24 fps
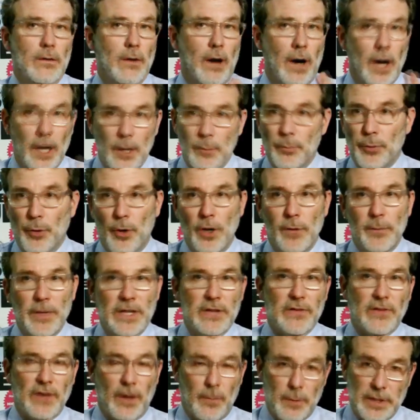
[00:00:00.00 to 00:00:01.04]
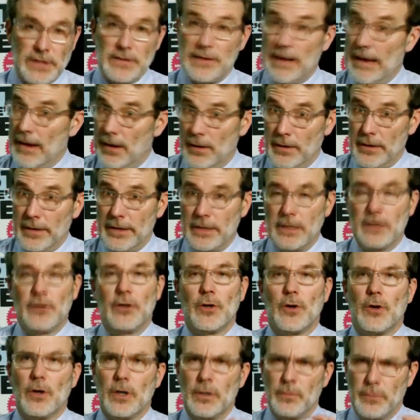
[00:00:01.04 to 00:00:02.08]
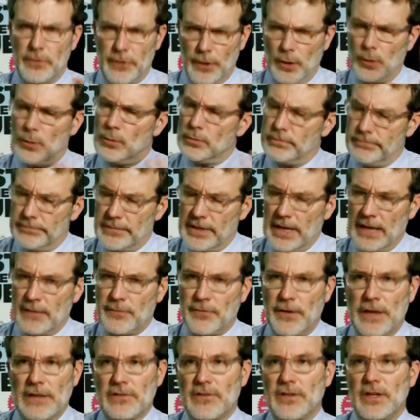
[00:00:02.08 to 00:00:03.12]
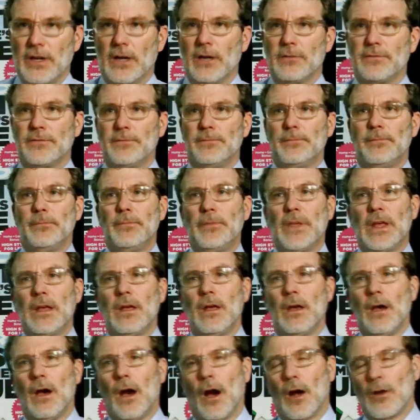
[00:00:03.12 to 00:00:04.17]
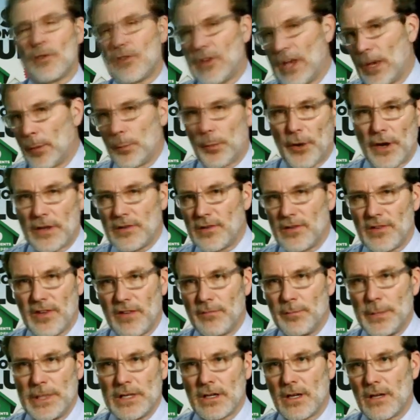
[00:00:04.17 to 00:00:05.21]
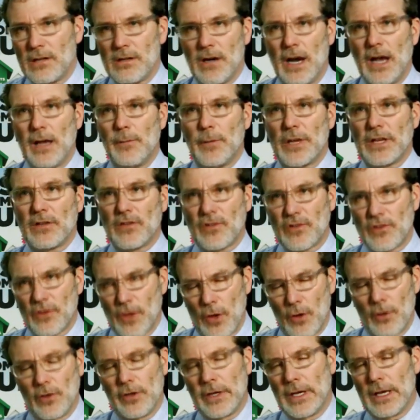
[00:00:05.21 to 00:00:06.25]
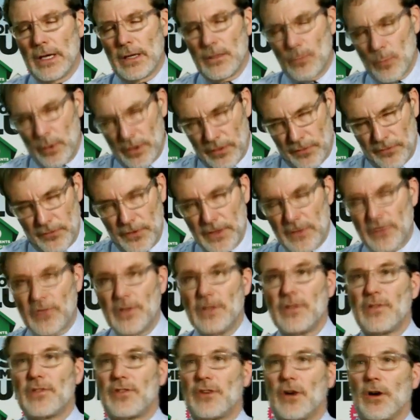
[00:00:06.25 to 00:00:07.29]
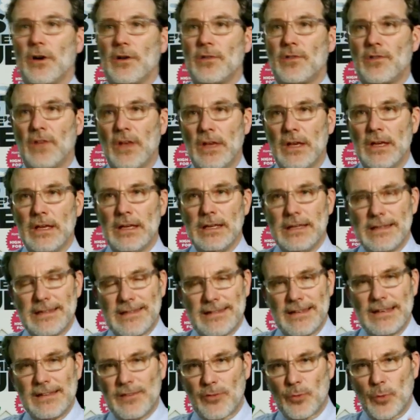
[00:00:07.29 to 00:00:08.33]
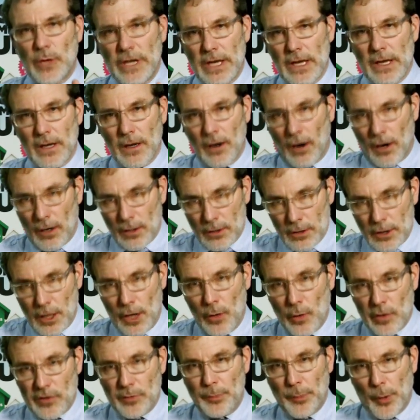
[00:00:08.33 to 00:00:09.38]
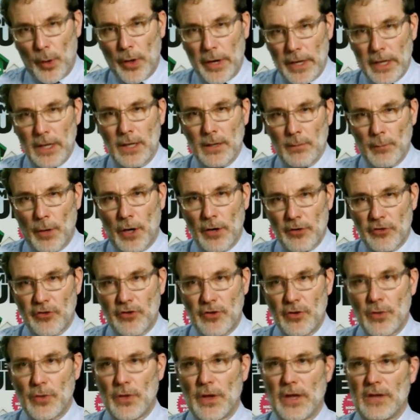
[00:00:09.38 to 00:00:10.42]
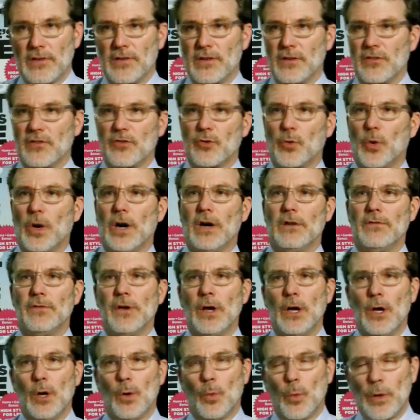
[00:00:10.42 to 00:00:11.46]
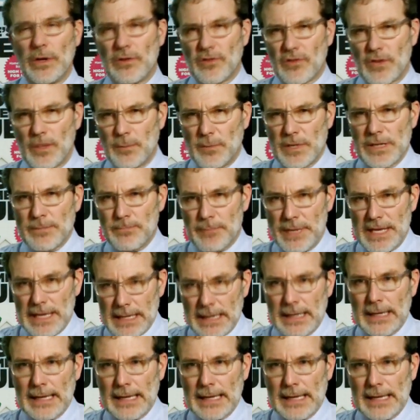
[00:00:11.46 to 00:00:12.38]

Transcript: Unemployment is coming down in Illinois, though not fast enough. Our sale prices have been climbing slowly and with fits and starts since we hit our lowest point in March 2012. We slipped a bit